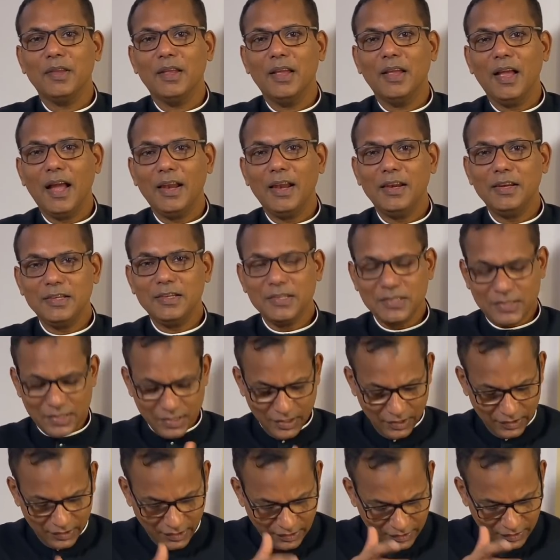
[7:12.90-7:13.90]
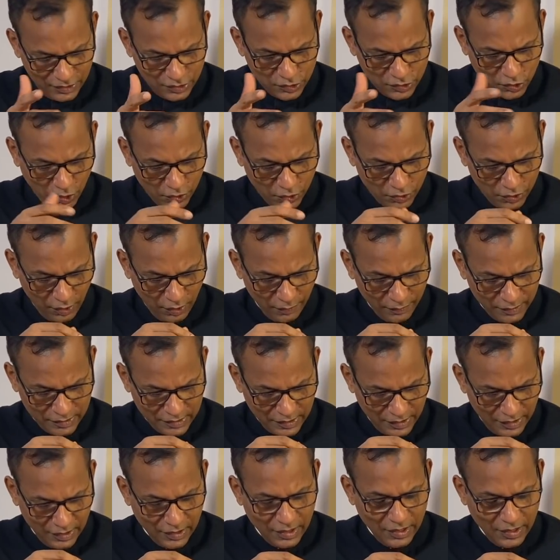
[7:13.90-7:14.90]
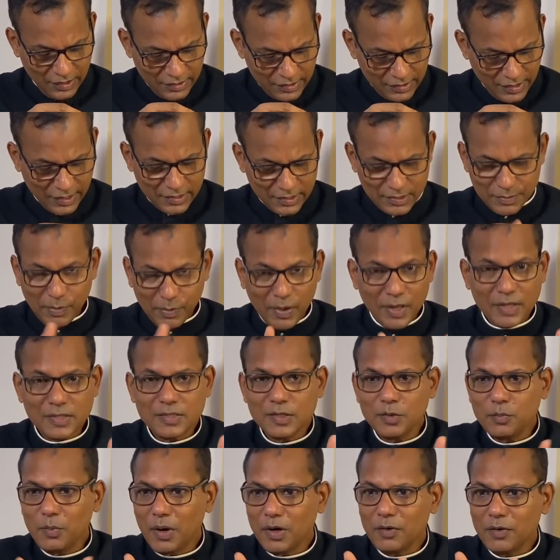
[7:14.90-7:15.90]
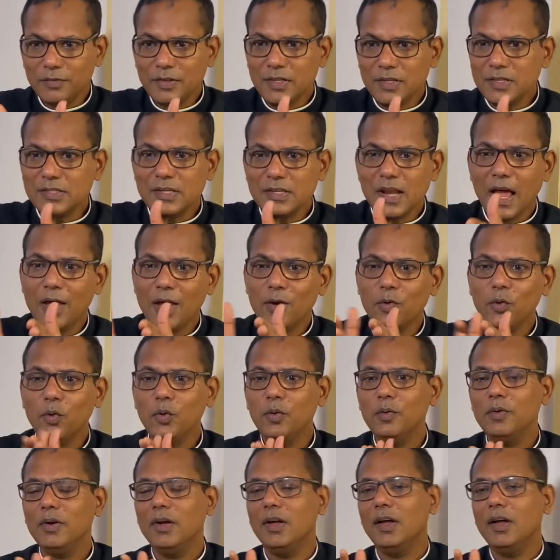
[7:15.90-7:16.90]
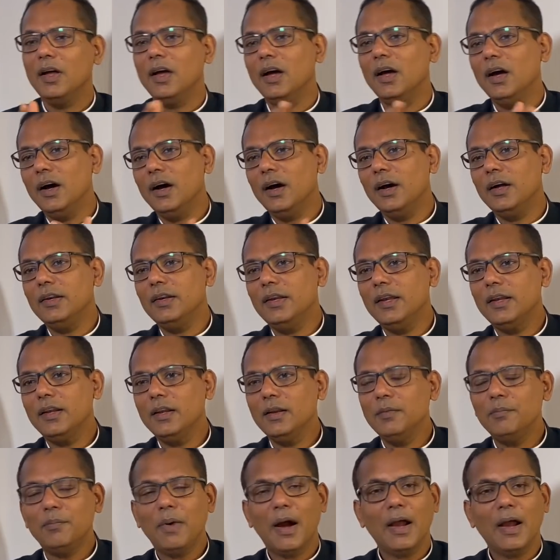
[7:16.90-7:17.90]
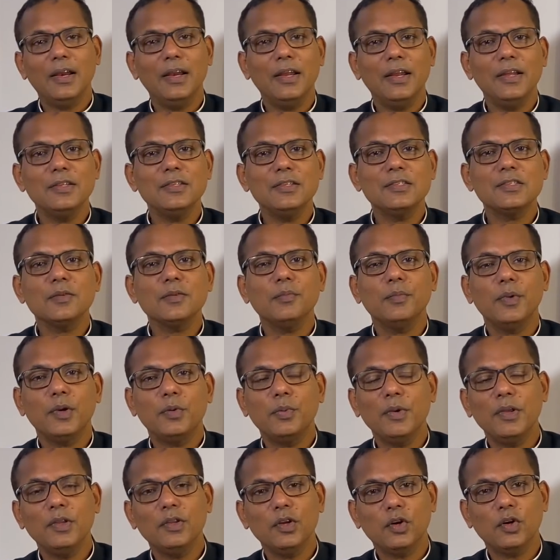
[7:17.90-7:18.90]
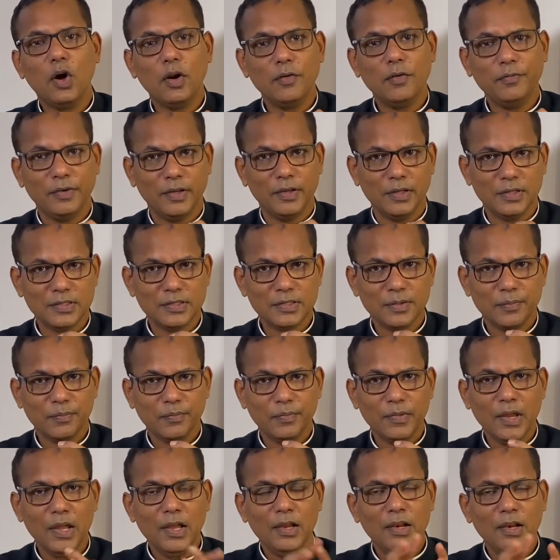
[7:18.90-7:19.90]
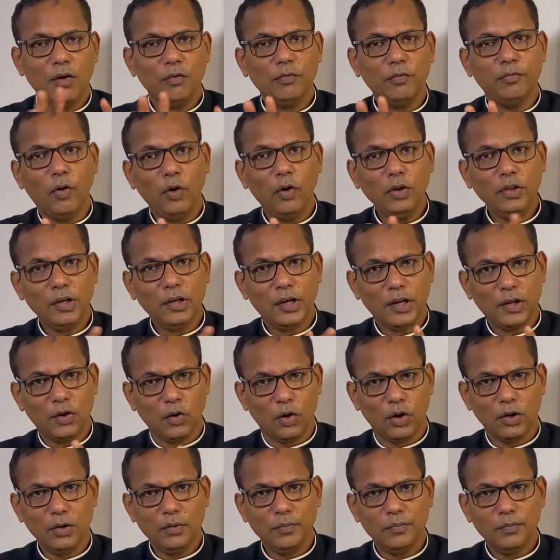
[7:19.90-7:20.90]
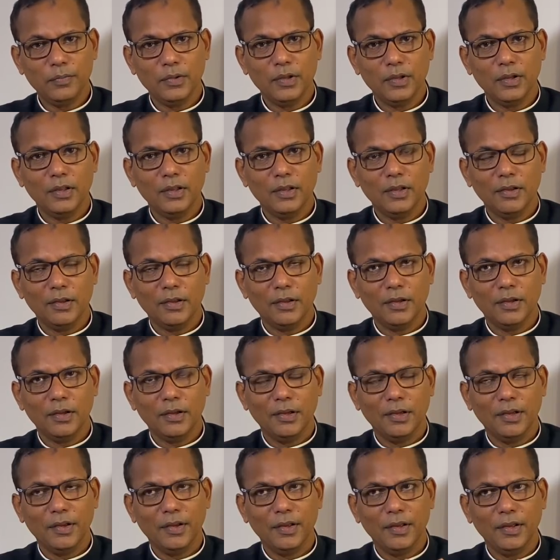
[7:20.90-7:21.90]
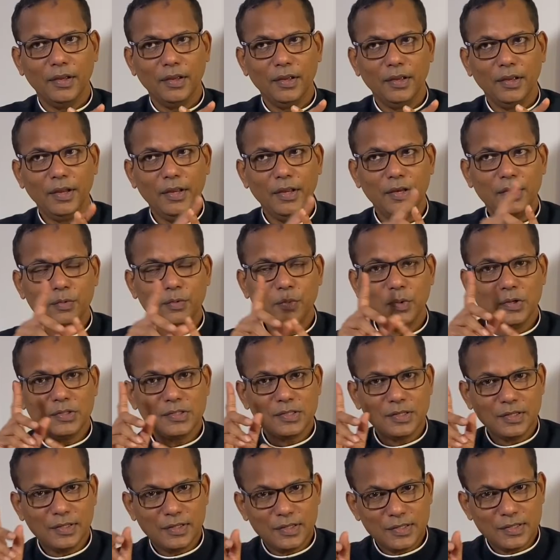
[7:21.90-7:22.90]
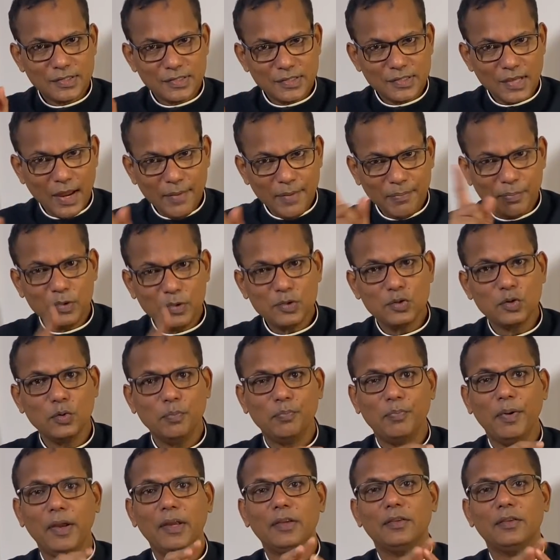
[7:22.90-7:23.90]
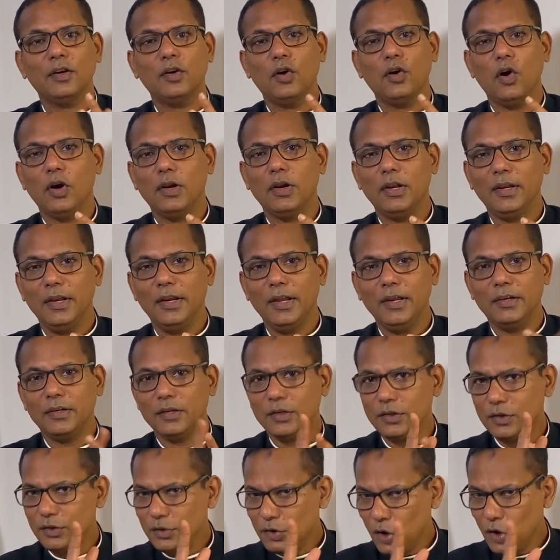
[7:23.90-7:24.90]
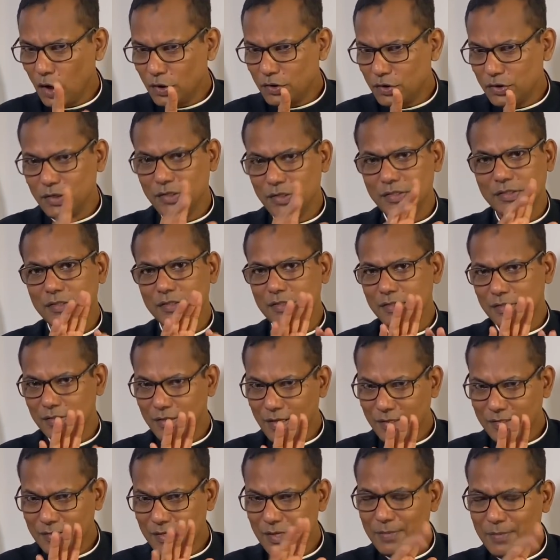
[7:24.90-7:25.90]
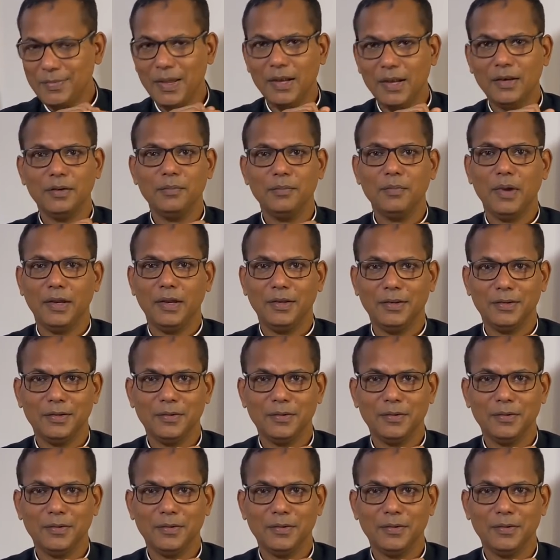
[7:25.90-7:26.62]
And it is here that this controversy takes place in one of these narrow uh, little bylanes between the cornfields. Now, for the record, it was the disciples who picked the corn and ate it, not Jesus. Let's keep that in mind.